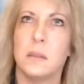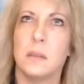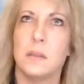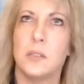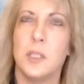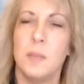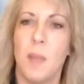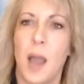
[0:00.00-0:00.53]

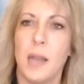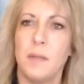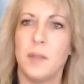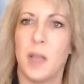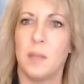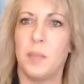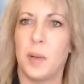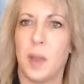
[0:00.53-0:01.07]
she might have
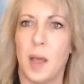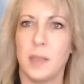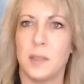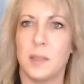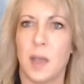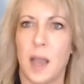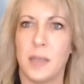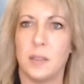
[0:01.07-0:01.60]
done
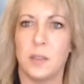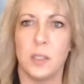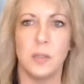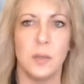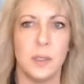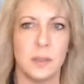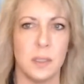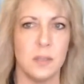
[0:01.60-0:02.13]
plus size
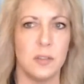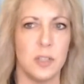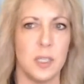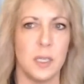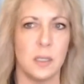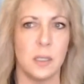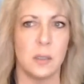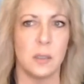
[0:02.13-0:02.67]
too. Isn't
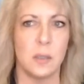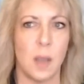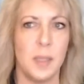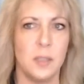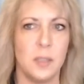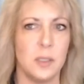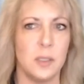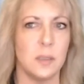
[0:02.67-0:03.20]
she a little I
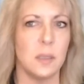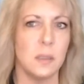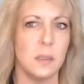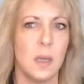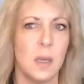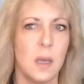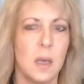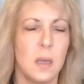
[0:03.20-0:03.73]
mean she's a
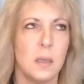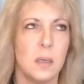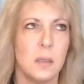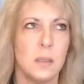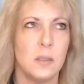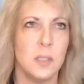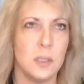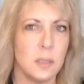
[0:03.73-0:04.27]

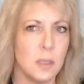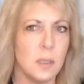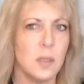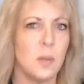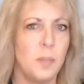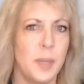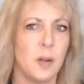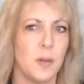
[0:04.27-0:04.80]
she's a
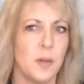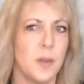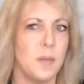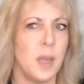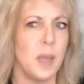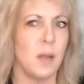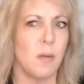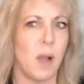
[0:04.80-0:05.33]
little bigger
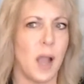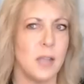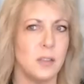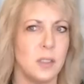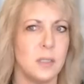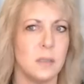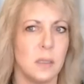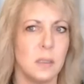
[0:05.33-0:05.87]
than me, right?
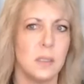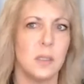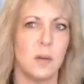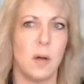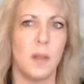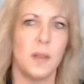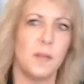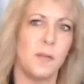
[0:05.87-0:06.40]
She's a
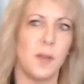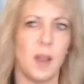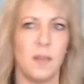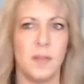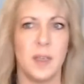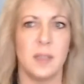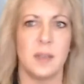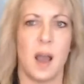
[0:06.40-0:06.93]
little on the
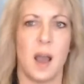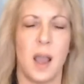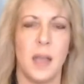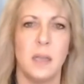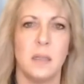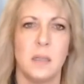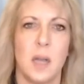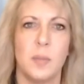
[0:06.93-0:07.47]
fluffy
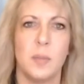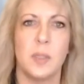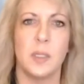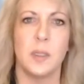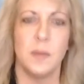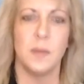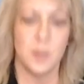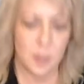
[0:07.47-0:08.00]
side, I
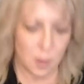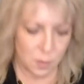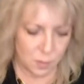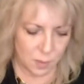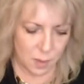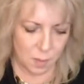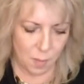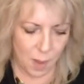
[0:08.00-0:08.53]
believe. So
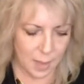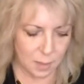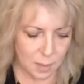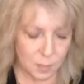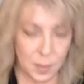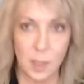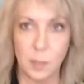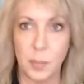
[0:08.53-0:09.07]
it might
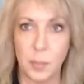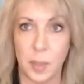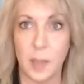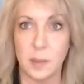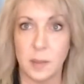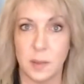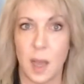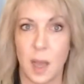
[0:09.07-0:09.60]
be
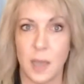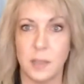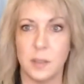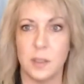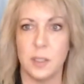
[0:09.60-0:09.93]
plus size